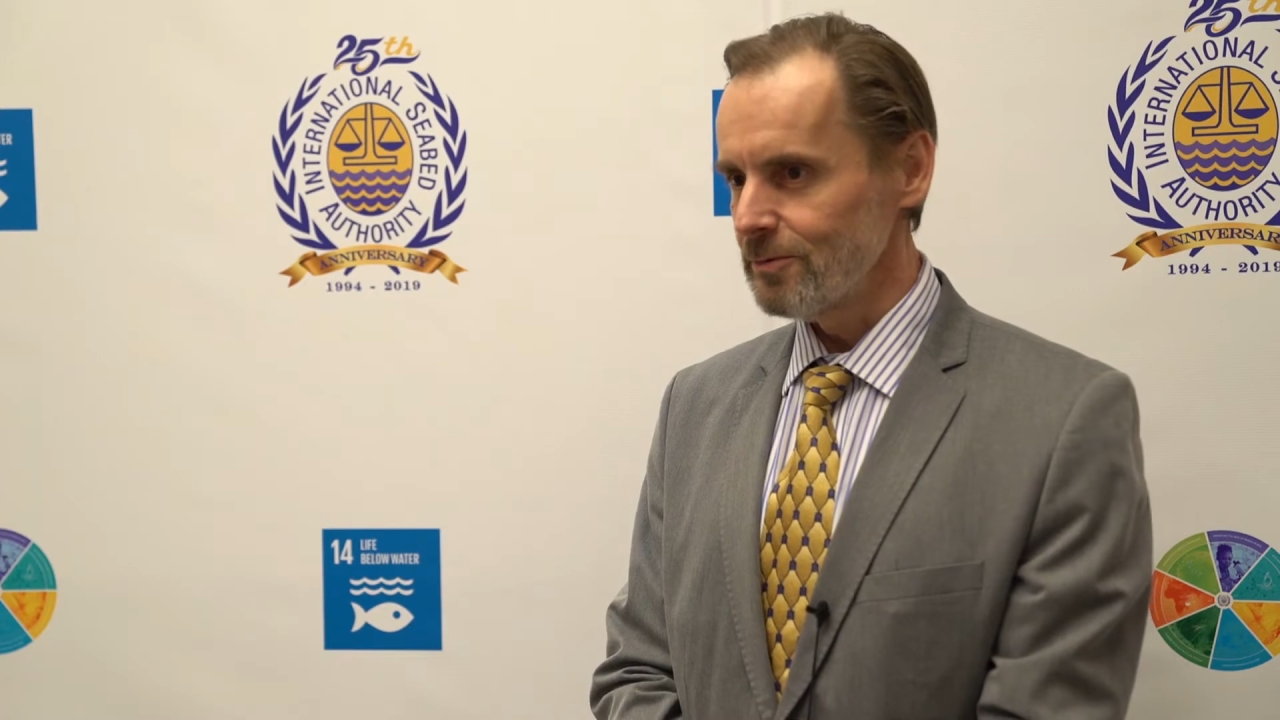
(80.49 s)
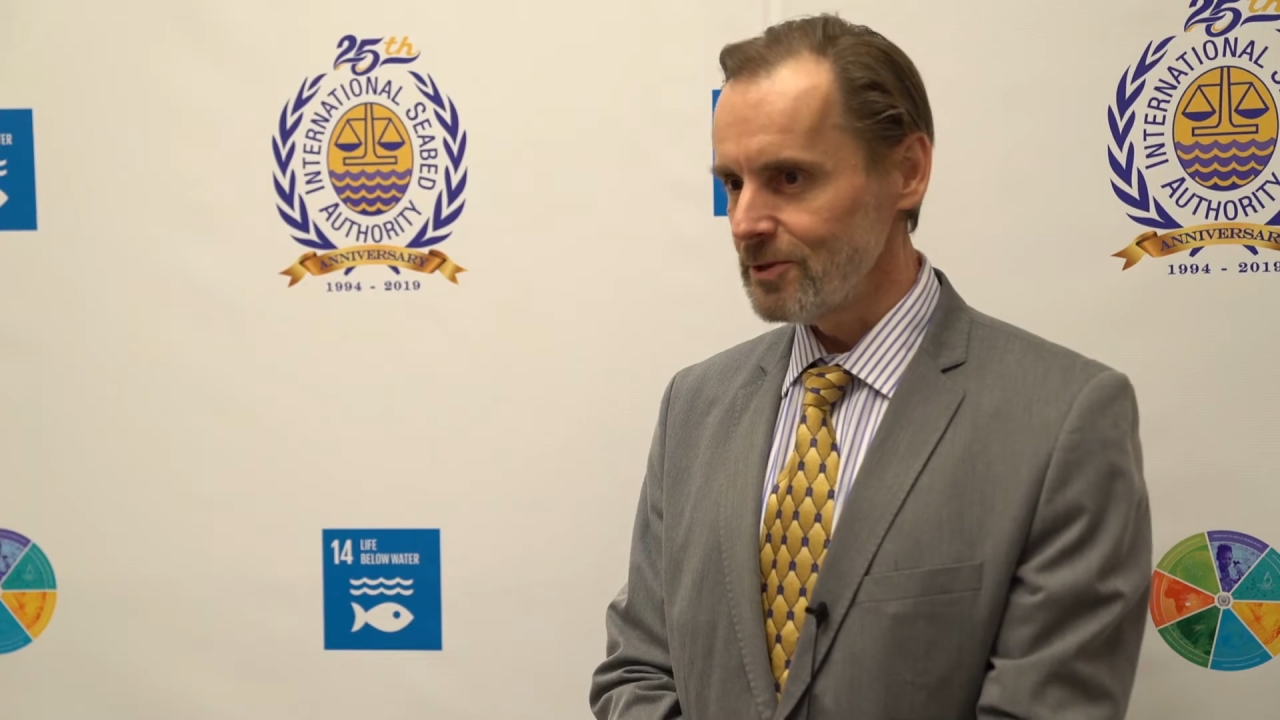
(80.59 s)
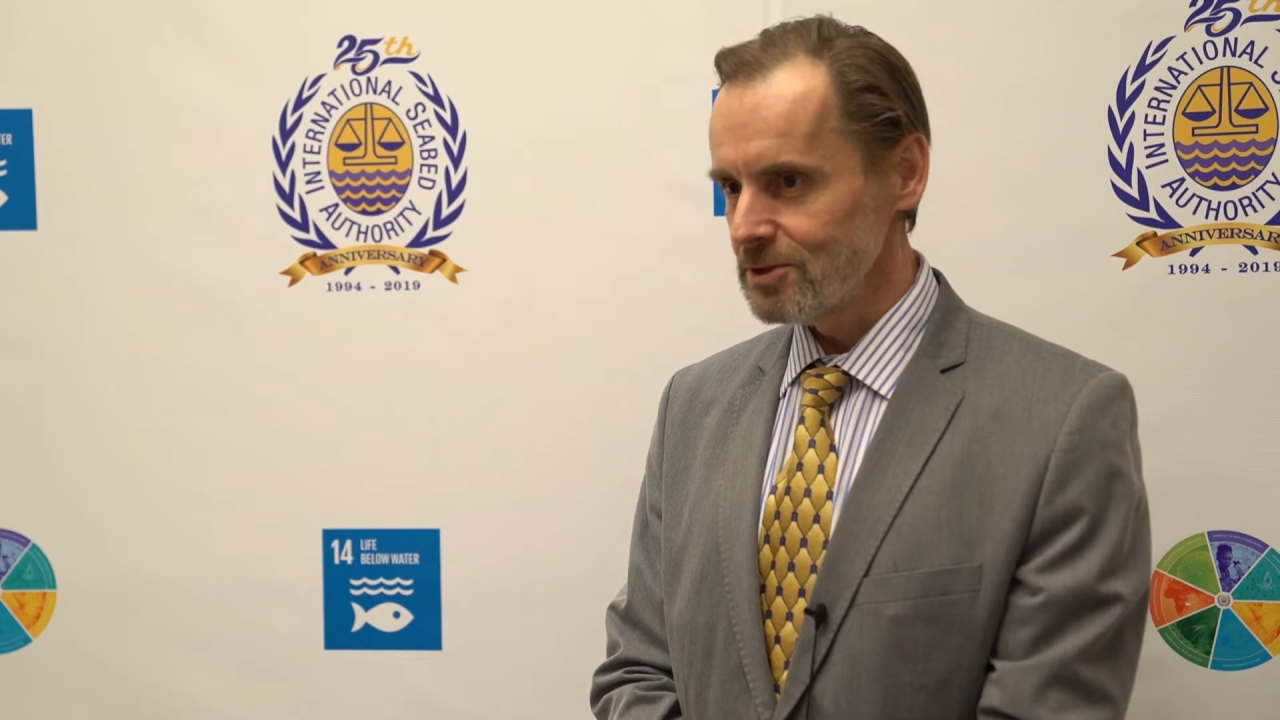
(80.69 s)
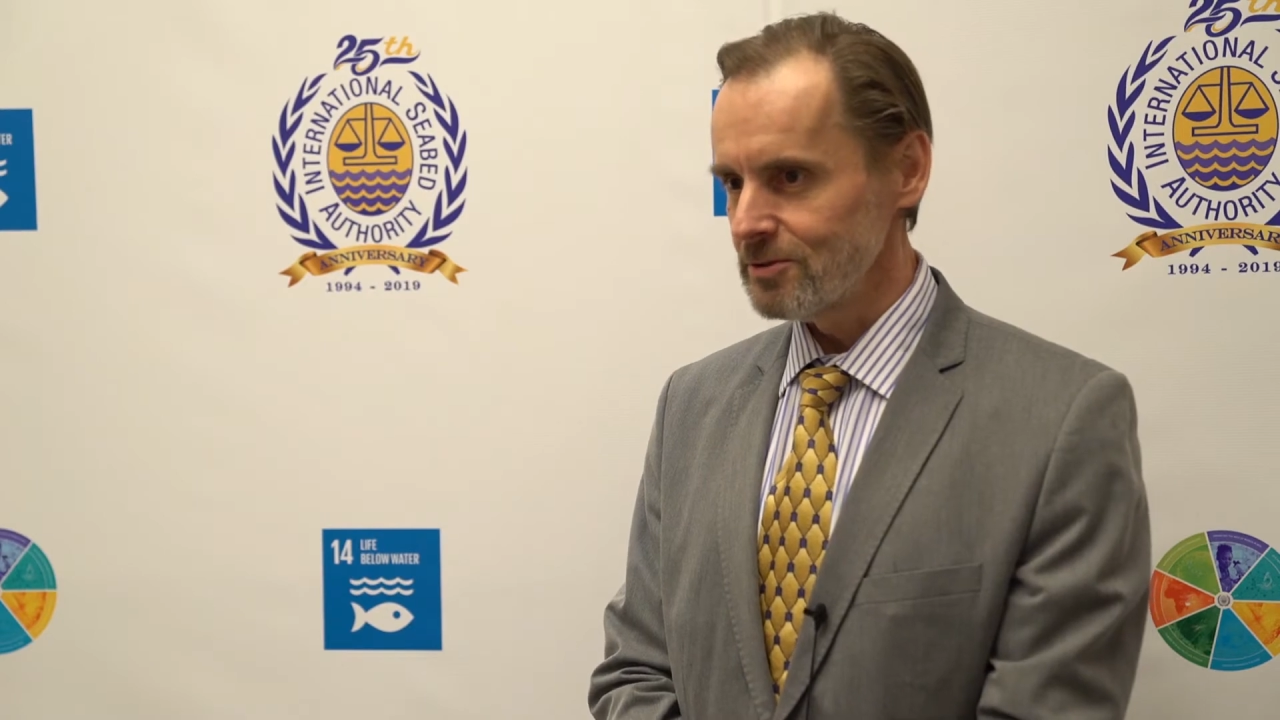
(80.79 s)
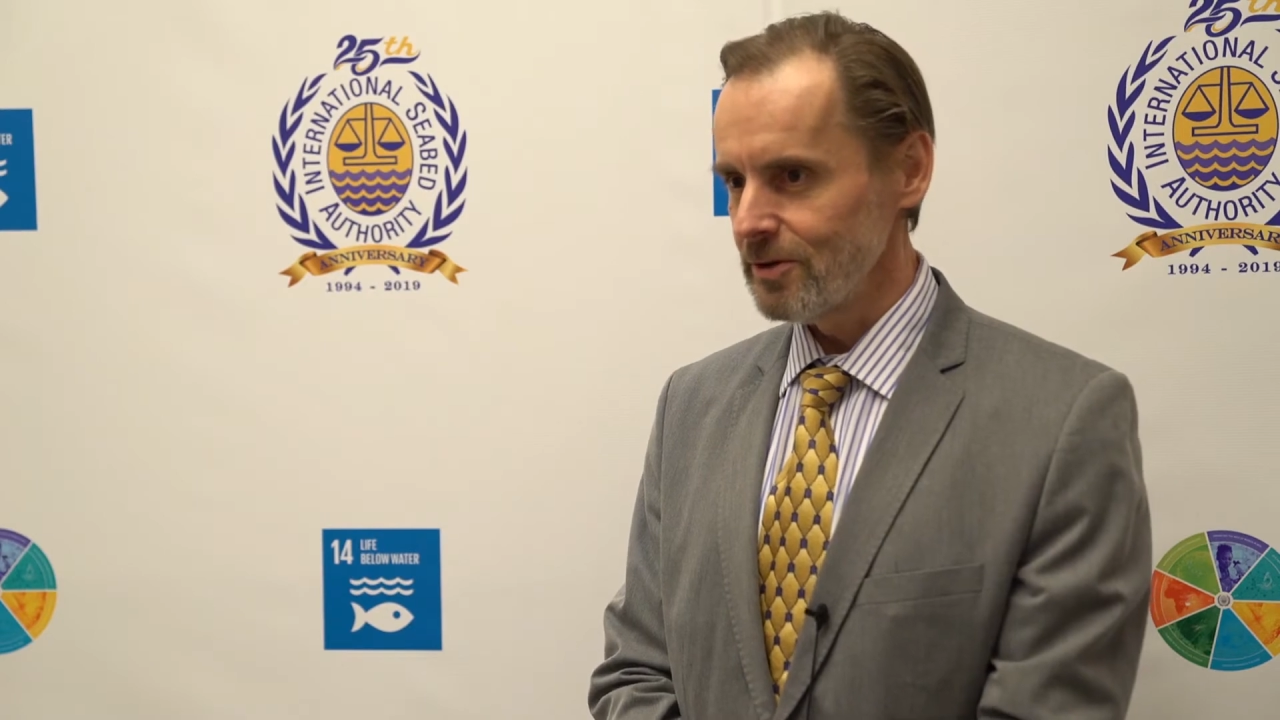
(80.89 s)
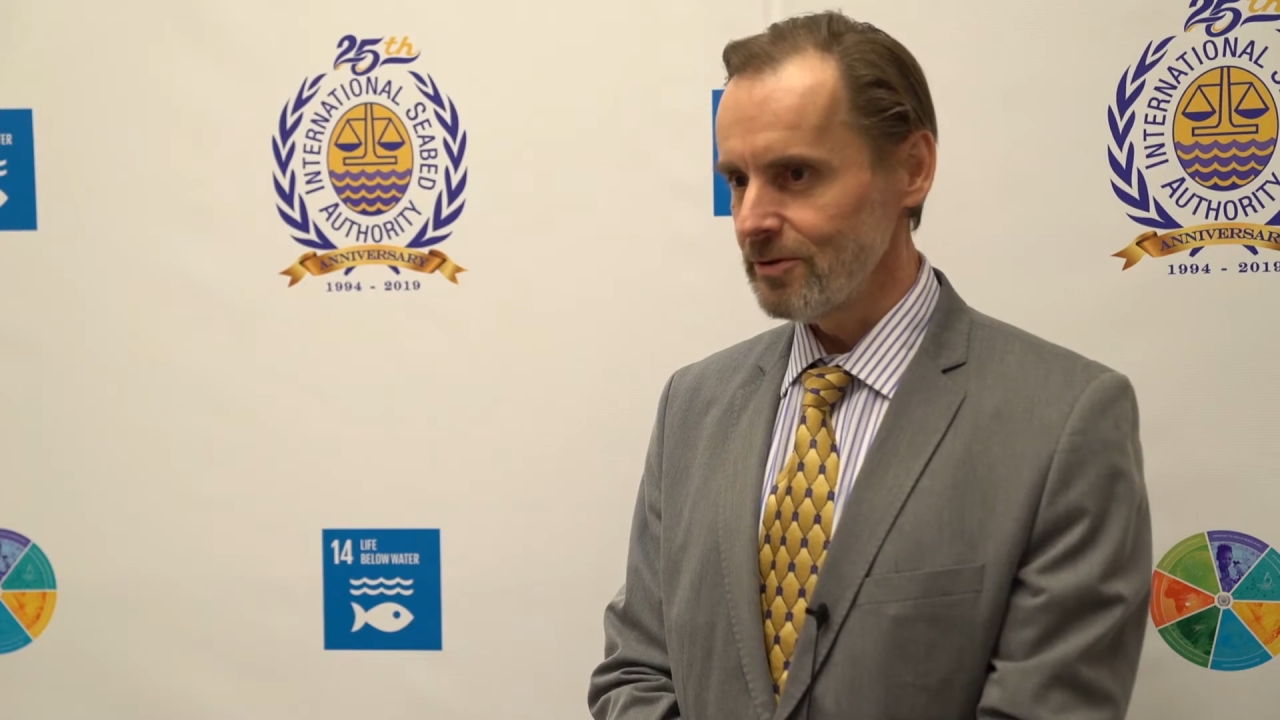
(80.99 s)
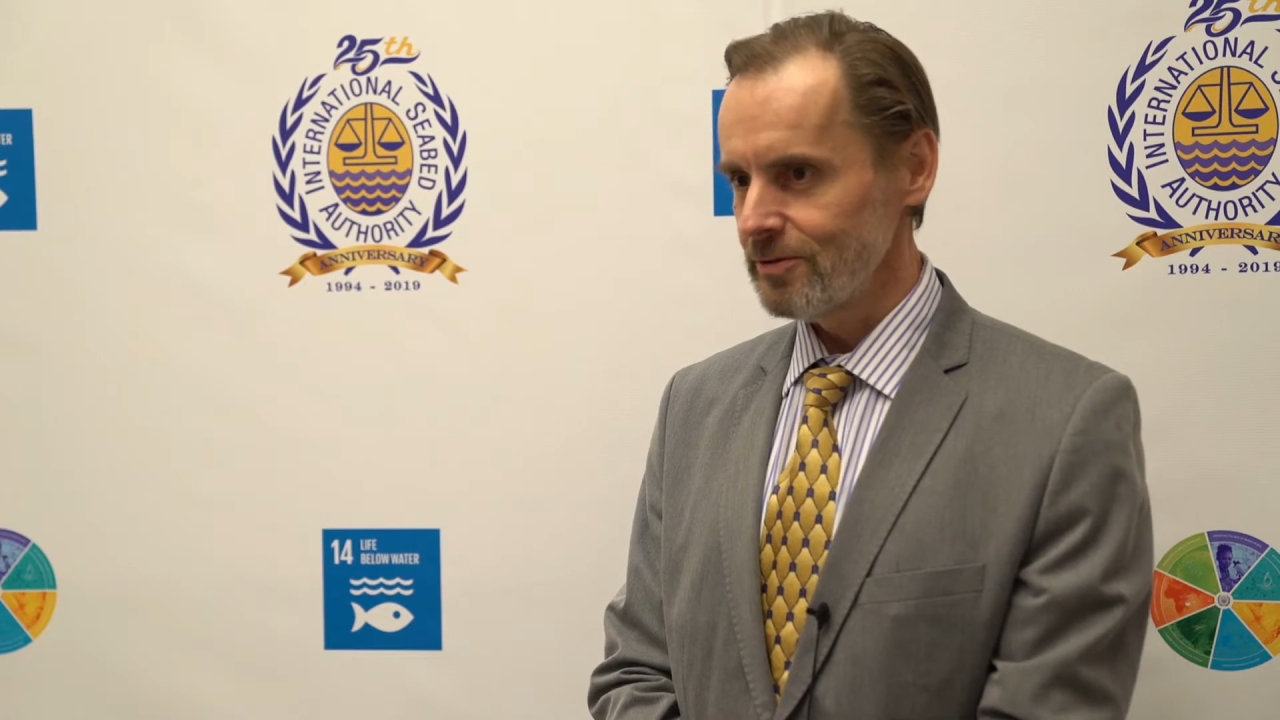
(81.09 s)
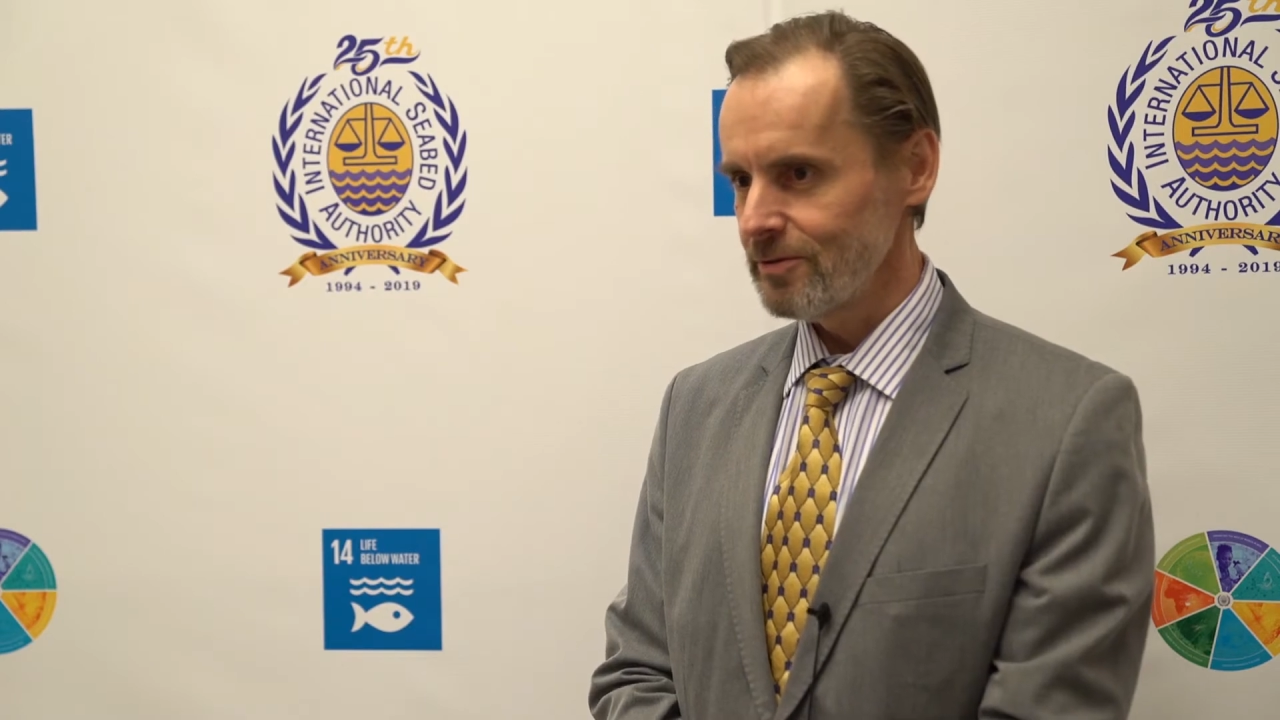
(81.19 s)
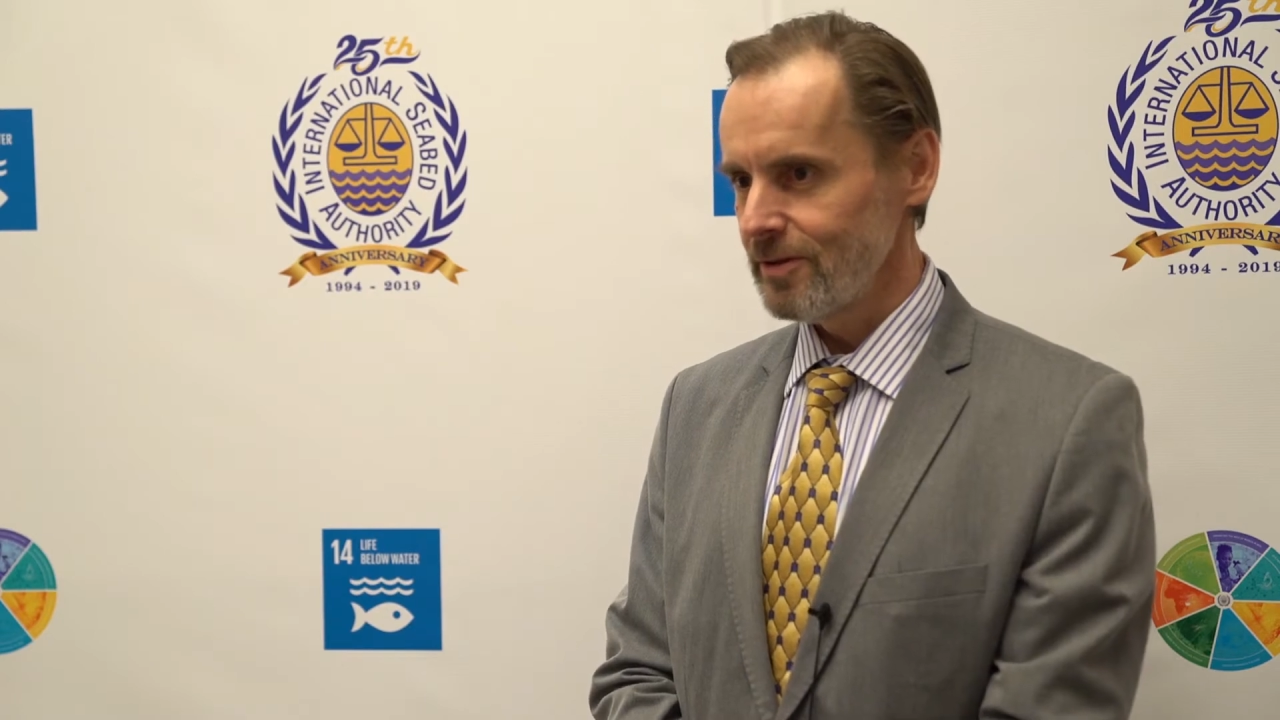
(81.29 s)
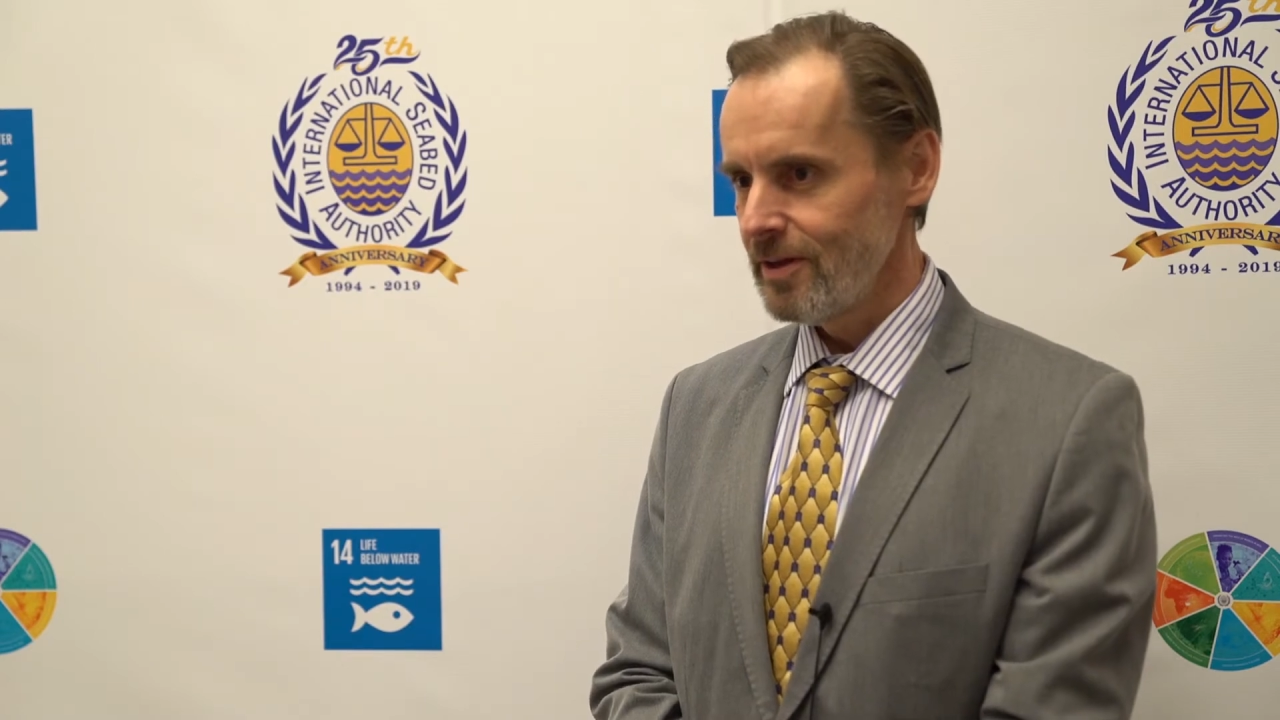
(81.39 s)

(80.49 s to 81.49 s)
fisheries,